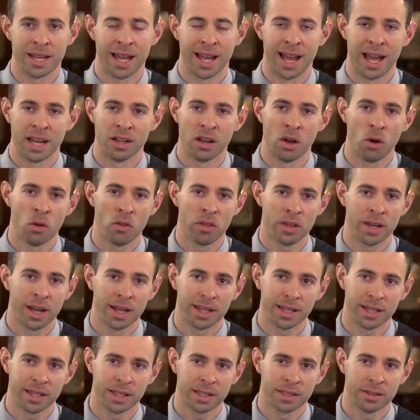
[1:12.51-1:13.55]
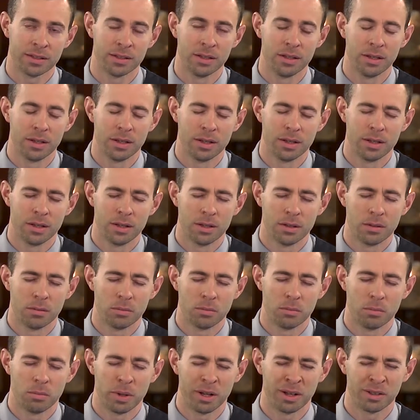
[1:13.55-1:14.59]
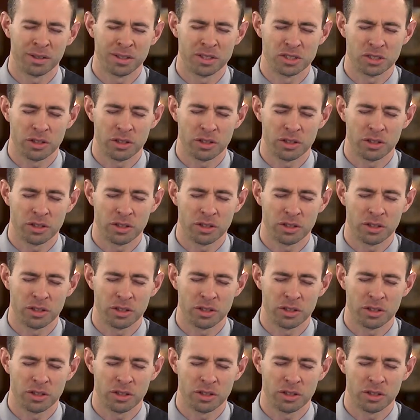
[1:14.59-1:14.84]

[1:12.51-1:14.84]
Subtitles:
I know that I can barely